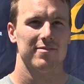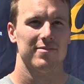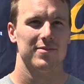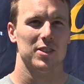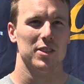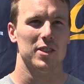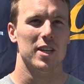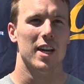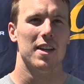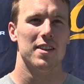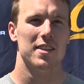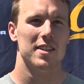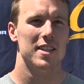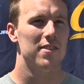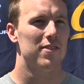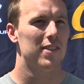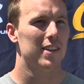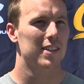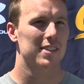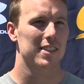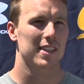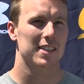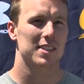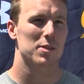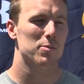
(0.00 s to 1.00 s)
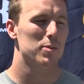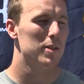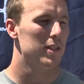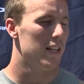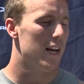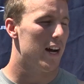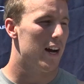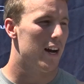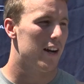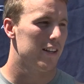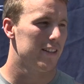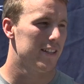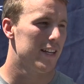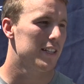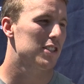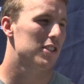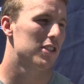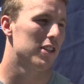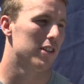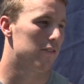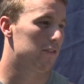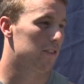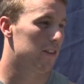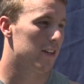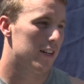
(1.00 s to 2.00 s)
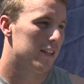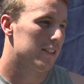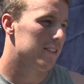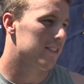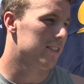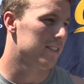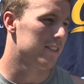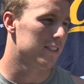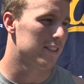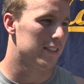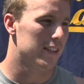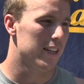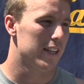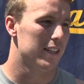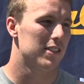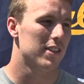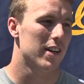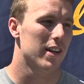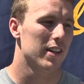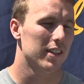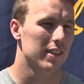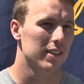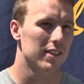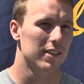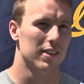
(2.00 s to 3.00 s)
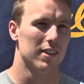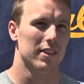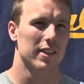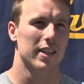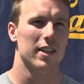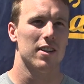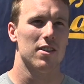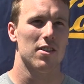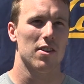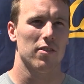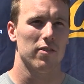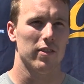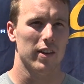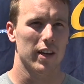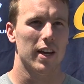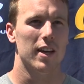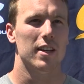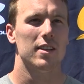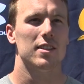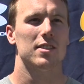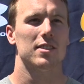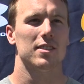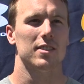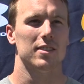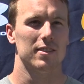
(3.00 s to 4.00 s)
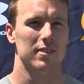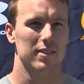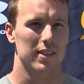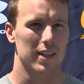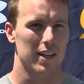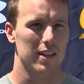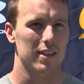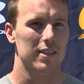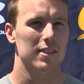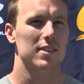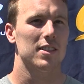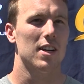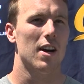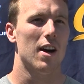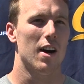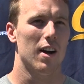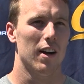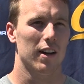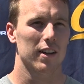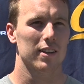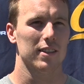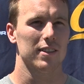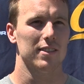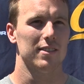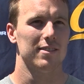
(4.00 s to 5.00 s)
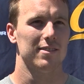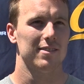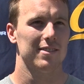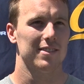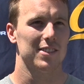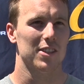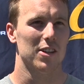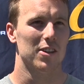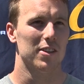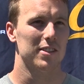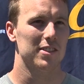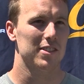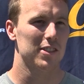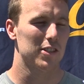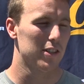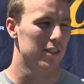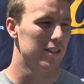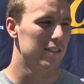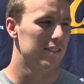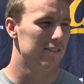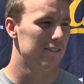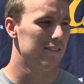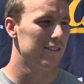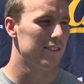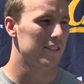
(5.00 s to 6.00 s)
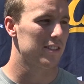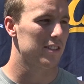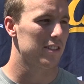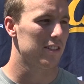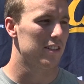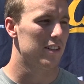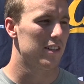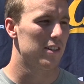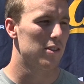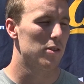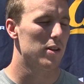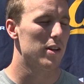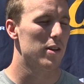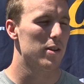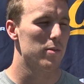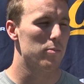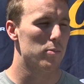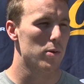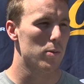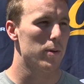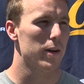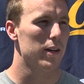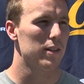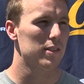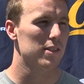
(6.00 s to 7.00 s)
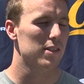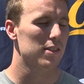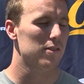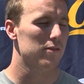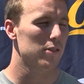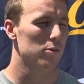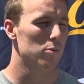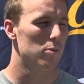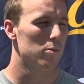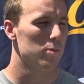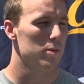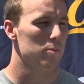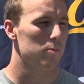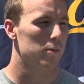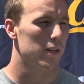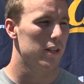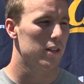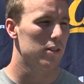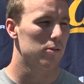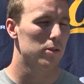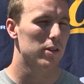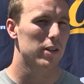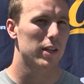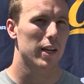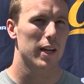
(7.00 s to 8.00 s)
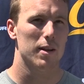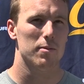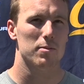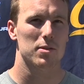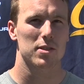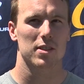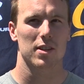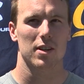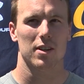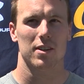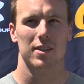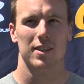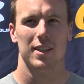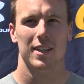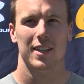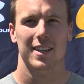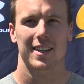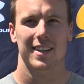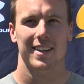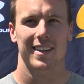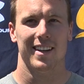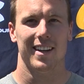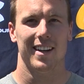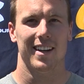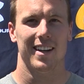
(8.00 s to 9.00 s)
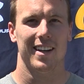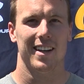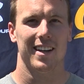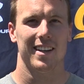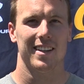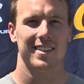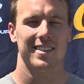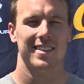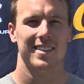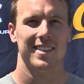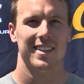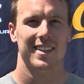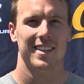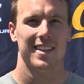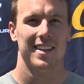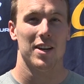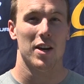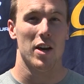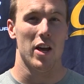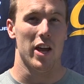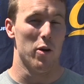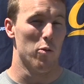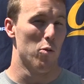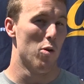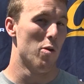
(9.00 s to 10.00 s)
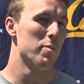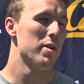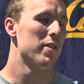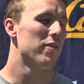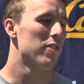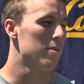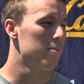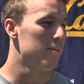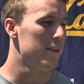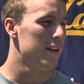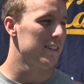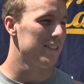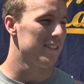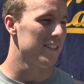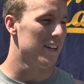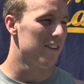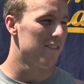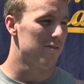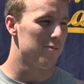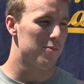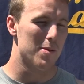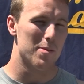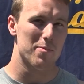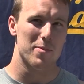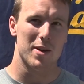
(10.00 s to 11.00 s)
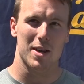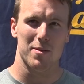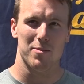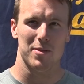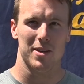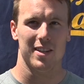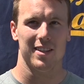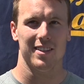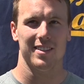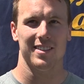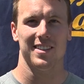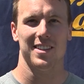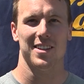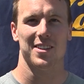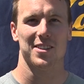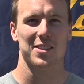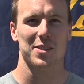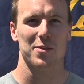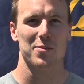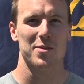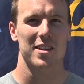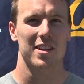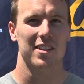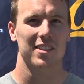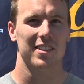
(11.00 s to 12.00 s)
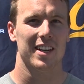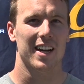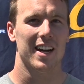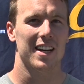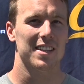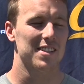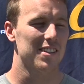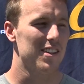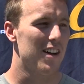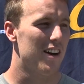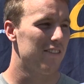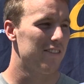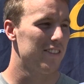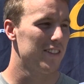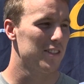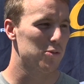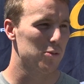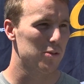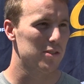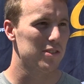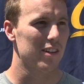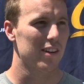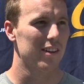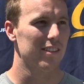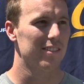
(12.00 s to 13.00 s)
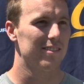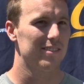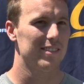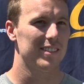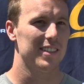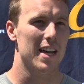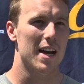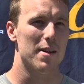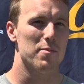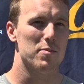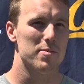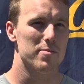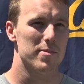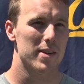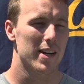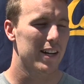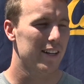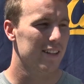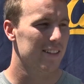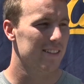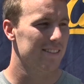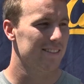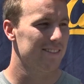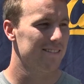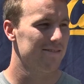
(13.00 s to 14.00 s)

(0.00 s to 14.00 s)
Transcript: The defense likes to be loud, and that's good for us because they try to, you know, get in our face and kind of talk, and so it's good. It's good. It prepares us for when we play in the real games. So it won't be from myself, but maybe, you know, some of the other guys on offense will start yapping back.